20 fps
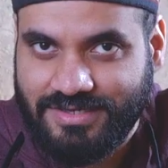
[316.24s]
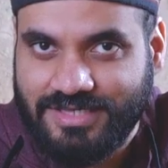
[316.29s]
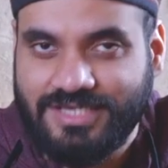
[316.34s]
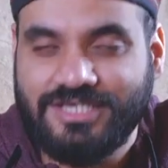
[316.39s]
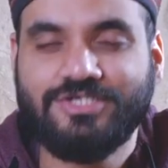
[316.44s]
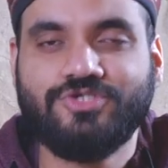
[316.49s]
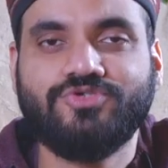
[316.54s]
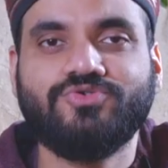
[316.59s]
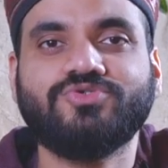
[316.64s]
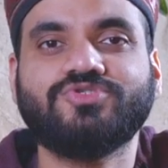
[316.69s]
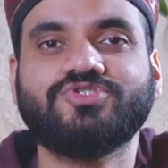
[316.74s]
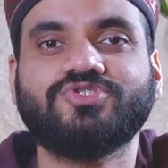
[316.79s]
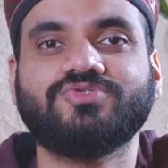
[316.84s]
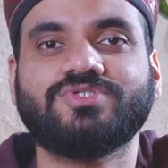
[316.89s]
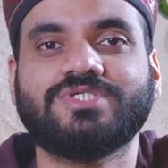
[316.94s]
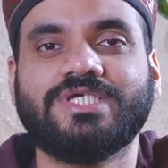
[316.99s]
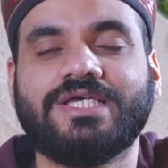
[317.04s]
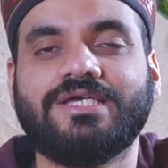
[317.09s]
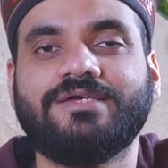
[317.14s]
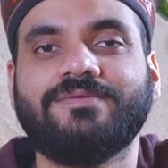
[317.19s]
He used to
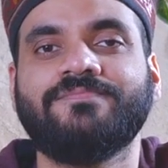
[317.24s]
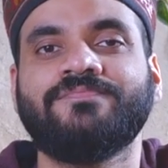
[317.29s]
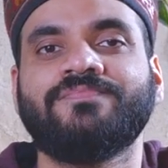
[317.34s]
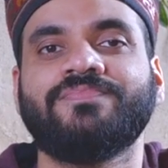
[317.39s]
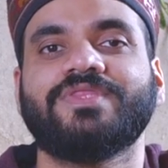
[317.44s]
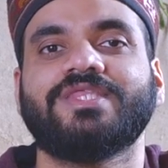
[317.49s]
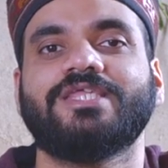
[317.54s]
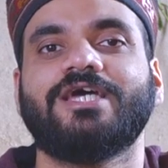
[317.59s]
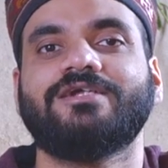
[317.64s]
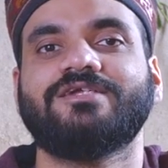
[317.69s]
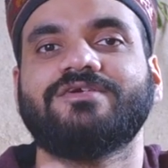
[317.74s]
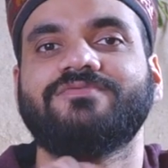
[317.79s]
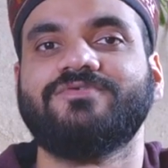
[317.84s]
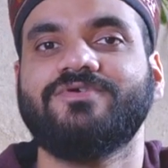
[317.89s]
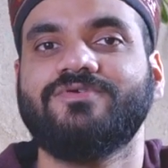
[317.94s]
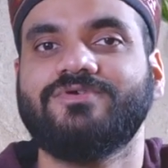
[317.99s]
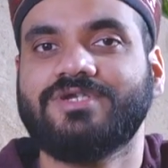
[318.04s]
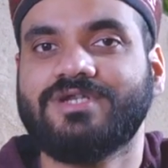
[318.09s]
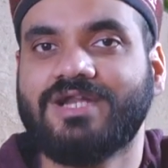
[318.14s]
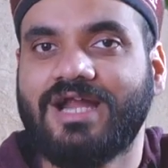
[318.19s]
say that if
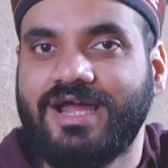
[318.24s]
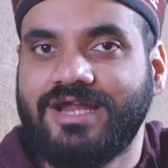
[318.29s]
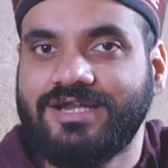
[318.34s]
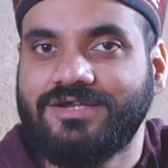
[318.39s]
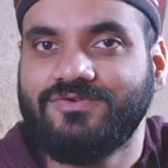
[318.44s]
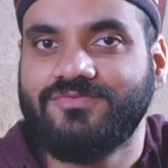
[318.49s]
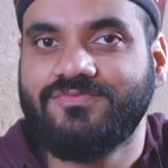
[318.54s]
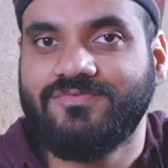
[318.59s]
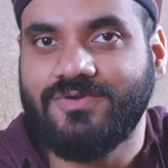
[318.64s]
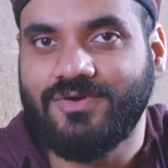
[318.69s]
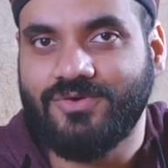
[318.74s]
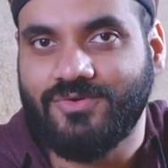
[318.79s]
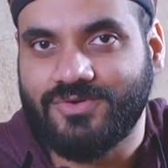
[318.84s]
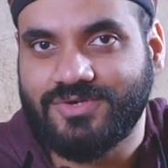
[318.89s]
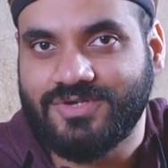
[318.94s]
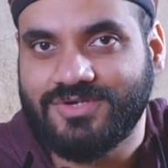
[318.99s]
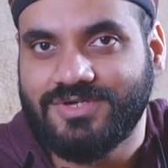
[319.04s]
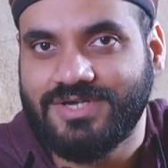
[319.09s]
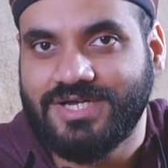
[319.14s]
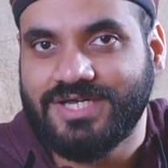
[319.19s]
you try to
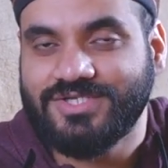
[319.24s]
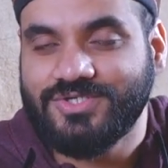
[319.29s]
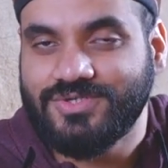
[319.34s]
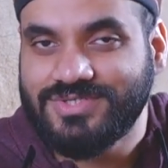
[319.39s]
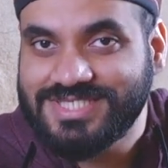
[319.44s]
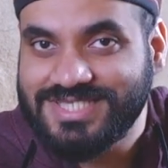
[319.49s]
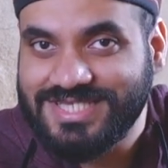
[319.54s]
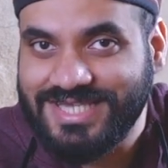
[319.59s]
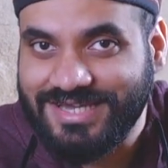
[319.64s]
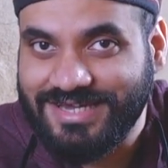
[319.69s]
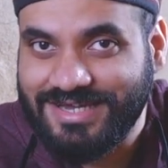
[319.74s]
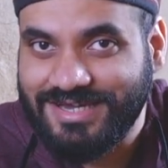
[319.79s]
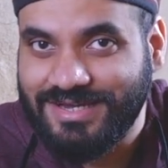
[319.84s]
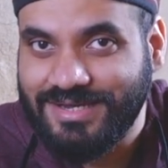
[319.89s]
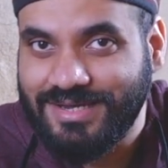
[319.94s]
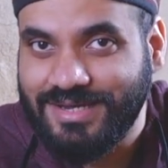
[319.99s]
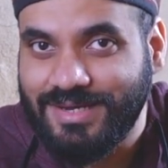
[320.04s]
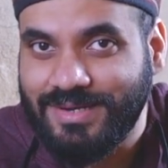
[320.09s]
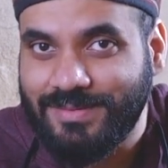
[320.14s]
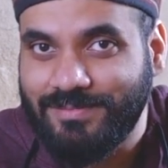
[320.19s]
float, you sink,
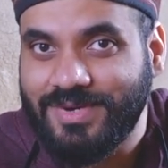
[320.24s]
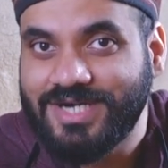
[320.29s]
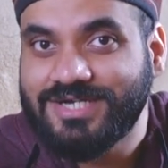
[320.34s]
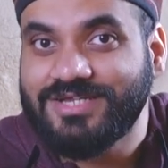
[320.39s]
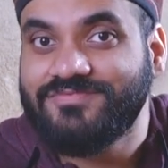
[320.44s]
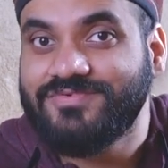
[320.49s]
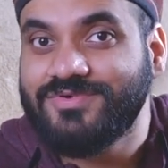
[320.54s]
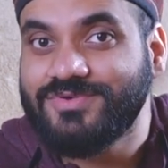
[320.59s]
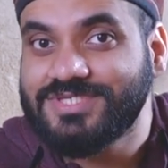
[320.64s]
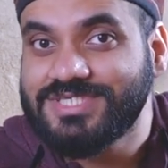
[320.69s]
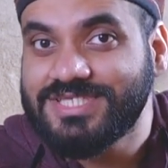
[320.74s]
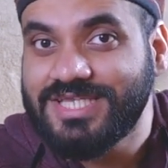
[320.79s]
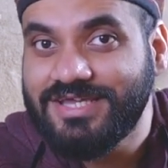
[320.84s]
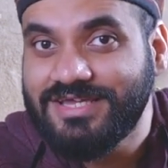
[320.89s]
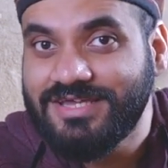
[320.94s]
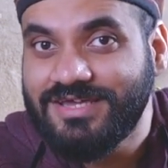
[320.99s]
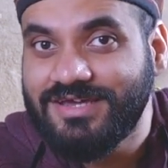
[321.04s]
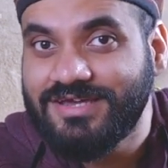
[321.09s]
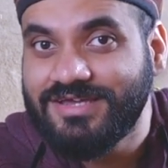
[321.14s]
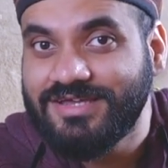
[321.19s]
but if you
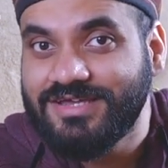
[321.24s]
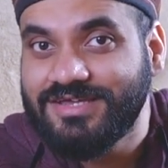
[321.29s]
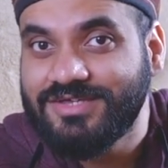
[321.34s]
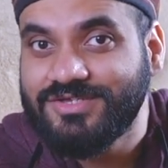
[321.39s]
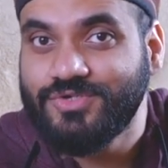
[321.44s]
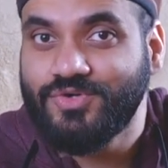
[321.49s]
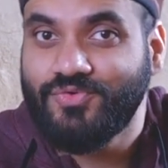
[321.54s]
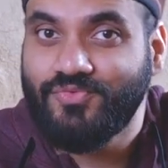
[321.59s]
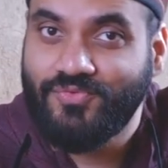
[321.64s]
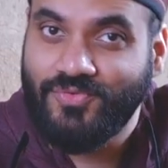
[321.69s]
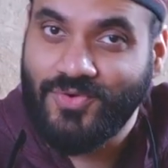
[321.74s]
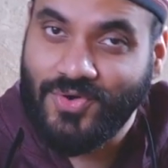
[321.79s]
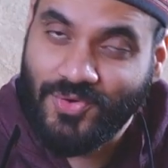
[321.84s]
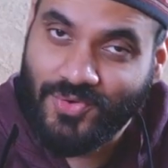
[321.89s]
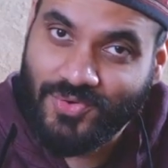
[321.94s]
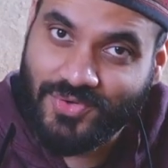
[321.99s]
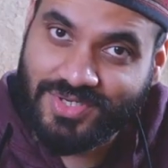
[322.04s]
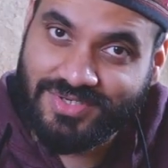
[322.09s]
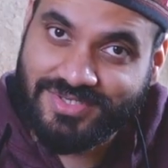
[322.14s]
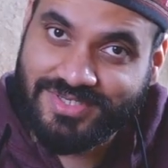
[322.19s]
sink, you
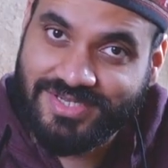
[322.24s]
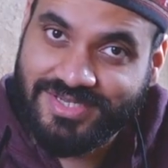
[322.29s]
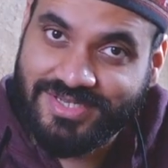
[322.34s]
float.